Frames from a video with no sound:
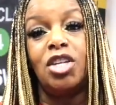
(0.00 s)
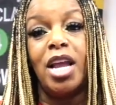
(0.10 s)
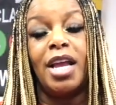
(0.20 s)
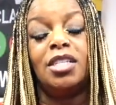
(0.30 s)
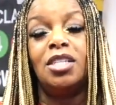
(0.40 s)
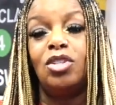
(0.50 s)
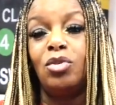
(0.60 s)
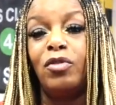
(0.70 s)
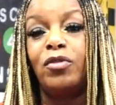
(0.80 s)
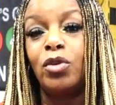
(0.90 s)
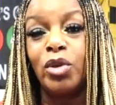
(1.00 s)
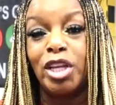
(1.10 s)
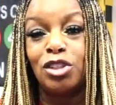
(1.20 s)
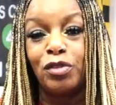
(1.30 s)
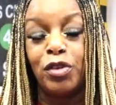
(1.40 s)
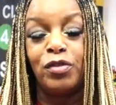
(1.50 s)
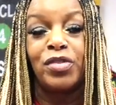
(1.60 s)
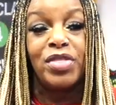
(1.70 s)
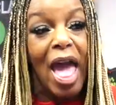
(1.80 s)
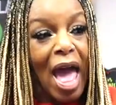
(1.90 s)
She had to do a full interview
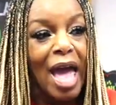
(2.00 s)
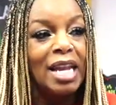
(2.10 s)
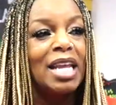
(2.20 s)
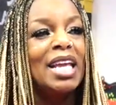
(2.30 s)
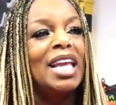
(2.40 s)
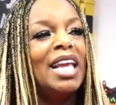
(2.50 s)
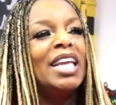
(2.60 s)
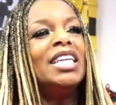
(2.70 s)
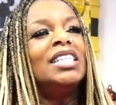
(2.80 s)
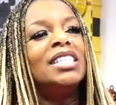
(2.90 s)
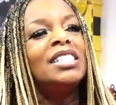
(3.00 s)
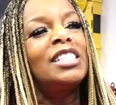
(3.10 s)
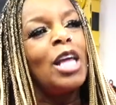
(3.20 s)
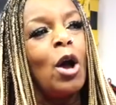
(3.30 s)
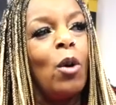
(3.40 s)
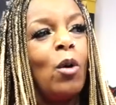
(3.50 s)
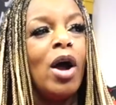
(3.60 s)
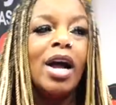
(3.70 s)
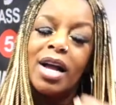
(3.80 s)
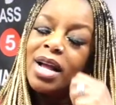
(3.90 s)
for that. So